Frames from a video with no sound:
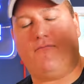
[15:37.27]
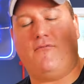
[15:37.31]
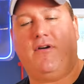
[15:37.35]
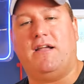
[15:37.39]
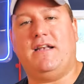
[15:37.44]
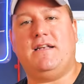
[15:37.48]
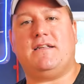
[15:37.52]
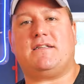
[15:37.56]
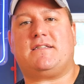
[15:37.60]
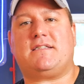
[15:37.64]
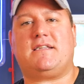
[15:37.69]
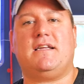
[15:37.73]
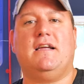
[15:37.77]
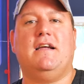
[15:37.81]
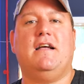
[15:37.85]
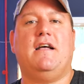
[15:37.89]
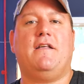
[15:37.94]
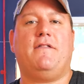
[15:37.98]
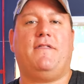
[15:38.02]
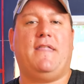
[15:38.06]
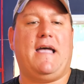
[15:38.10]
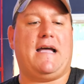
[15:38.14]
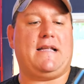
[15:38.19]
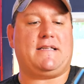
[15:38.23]
rinse,
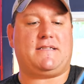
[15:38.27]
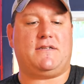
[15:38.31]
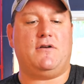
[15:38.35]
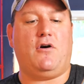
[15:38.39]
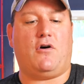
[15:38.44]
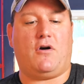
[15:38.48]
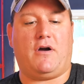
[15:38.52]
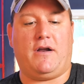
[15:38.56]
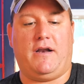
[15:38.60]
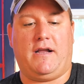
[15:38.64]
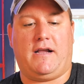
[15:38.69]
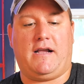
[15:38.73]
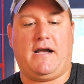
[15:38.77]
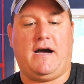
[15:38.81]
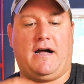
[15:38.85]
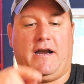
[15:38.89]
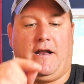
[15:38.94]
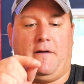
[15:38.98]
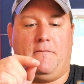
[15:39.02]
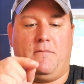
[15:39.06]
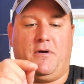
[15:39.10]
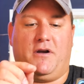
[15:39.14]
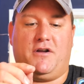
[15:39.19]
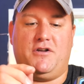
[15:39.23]
that's not gonna cut
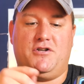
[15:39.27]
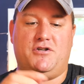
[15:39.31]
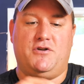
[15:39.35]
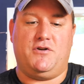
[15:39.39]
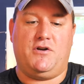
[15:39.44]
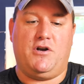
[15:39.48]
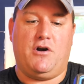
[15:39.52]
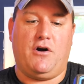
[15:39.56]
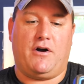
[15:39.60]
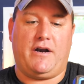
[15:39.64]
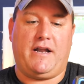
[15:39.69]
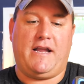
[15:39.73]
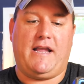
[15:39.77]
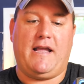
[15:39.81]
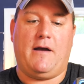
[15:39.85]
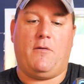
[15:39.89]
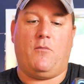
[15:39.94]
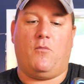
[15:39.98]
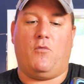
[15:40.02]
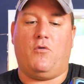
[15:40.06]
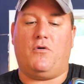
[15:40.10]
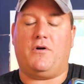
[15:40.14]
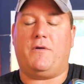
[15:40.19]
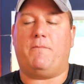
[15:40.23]
it, because you've gotta
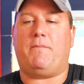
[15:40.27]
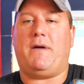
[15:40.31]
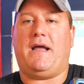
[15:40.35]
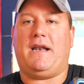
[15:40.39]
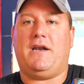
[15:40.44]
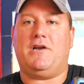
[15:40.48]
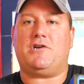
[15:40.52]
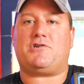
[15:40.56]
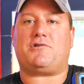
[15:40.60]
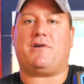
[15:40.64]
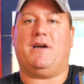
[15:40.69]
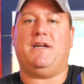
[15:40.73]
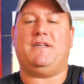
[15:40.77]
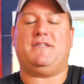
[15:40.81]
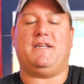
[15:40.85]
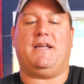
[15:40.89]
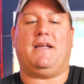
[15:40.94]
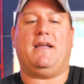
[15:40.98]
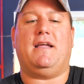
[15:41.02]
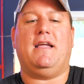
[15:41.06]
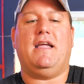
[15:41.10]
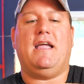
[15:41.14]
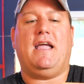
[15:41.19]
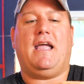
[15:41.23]
get water
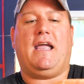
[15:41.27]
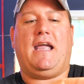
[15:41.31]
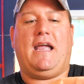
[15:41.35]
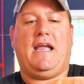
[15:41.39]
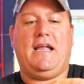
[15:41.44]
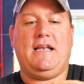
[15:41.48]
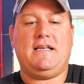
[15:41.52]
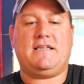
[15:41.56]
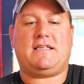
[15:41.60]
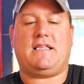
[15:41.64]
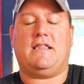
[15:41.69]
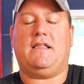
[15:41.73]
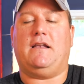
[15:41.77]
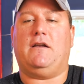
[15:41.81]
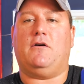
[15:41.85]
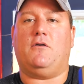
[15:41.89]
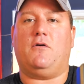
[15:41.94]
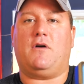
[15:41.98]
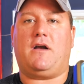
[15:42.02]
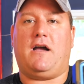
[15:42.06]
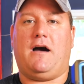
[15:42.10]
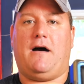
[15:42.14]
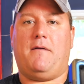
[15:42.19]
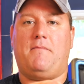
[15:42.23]
penetrating into the
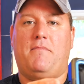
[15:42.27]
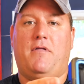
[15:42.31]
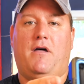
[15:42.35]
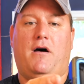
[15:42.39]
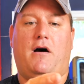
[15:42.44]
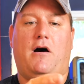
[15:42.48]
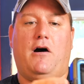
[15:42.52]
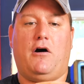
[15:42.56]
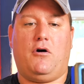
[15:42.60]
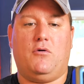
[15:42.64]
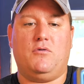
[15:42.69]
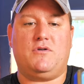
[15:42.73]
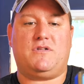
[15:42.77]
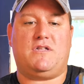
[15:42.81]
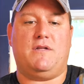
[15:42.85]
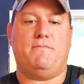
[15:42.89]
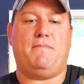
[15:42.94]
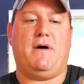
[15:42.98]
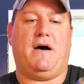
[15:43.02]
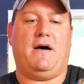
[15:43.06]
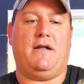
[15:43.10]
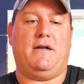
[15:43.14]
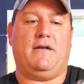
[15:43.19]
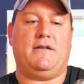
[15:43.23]
little cup that holds the
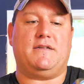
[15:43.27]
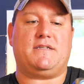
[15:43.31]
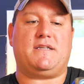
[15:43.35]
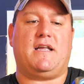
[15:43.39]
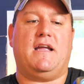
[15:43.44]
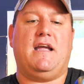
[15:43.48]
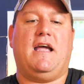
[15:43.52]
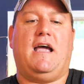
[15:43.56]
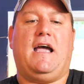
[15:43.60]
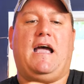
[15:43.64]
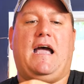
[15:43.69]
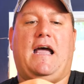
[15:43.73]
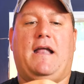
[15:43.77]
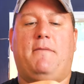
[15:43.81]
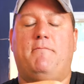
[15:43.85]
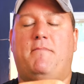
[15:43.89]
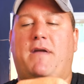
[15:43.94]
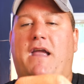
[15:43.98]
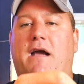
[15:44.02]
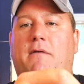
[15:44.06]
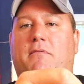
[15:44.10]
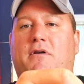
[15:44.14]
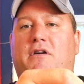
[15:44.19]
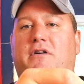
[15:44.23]
buttons and
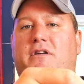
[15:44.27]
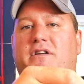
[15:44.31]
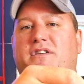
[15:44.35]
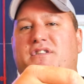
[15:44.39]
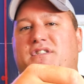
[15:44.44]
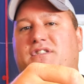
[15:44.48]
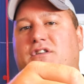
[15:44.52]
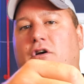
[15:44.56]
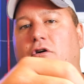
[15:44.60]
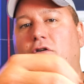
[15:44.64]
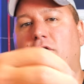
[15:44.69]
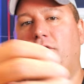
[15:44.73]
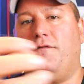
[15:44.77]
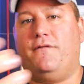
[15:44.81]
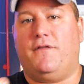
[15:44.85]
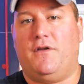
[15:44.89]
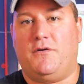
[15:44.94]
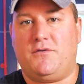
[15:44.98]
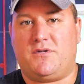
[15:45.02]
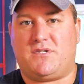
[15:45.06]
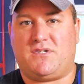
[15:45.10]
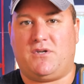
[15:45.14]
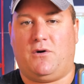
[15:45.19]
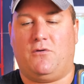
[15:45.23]
be able to dissolve
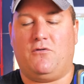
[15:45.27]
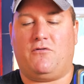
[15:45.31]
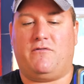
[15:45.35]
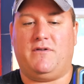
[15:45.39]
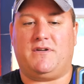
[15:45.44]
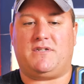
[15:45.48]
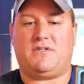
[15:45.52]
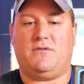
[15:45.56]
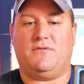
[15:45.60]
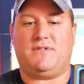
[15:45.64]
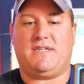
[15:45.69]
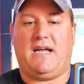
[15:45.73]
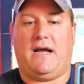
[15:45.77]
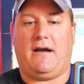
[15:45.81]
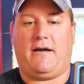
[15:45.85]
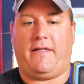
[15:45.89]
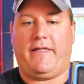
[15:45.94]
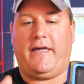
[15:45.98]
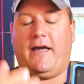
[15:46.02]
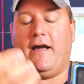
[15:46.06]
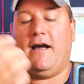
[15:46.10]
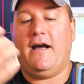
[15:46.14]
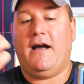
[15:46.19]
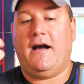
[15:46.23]
those salt crystals out
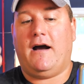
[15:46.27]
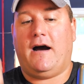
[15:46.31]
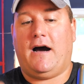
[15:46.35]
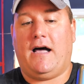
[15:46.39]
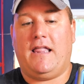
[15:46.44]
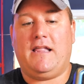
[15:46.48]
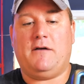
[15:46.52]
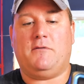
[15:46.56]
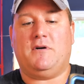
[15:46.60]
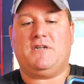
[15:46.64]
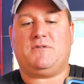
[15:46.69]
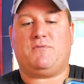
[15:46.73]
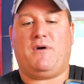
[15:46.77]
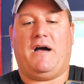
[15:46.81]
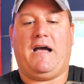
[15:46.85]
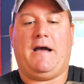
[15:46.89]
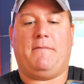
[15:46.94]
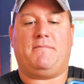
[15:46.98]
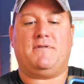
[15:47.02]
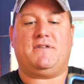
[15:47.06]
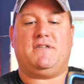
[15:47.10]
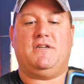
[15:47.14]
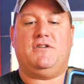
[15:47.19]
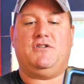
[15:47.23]
of there. Otherwise, what
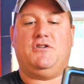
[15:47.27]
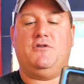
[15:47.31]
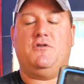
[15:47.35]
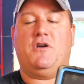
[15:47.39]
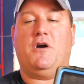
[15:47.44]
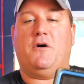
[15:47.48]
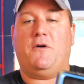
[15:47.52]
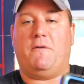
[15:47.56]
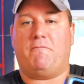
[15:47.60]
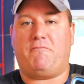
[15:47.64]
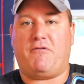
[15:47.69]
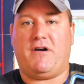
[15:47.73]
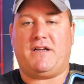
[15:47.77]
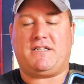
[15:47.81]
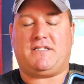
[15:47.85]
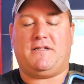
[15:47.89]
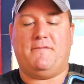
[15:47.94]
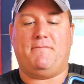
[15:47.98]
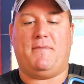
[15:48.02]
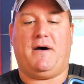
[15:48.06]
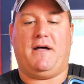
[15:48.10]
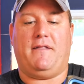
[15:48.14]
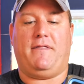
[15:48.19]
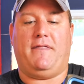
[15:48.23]
happens is you go to press
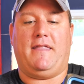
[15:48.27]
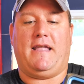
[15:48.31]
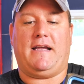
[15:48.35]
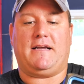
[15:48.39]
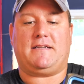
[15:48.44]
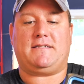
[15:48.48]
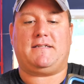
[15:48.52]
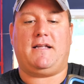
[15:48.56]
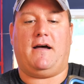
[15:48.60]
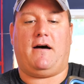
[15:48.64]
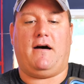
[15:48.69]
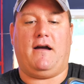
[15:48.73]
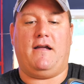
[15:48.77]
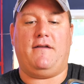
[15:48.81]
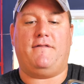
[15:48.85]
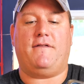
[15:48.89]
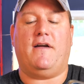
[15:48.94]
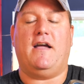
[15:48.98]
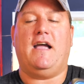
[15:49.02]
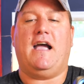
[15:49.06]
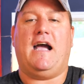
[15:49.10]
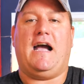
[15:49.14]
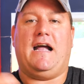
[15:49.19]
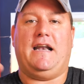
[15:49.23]
the button next
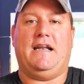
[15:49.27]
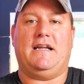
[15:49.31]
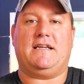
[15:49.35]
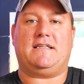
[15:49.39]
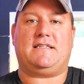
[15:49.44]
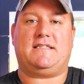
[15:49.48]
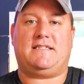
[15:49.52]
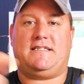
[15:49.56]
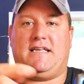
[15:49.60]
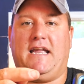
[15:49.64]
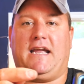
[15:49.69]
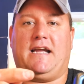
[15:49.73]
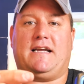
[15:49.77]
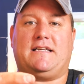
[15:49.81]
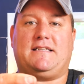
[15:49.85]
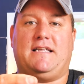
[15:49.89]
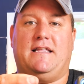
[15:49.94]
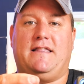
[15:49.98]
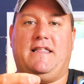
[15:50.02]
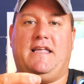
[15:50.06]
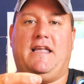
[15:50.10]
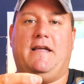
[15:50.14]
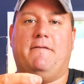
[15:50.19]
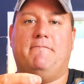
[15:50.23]
dive and it sticks
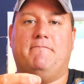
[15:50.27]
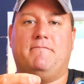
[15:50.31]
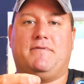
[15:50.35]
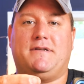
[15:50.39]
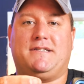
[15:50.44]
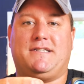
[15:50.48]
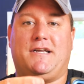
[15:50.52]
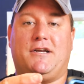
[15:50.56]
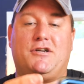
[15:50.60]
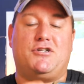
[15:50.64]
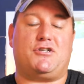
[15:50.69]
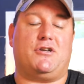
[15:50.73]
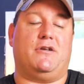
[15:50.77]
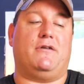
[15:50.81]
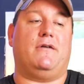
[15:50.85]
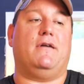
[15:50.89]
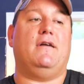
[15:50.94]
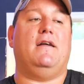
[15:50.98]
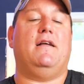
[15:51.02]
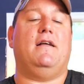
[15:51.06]
in the in position.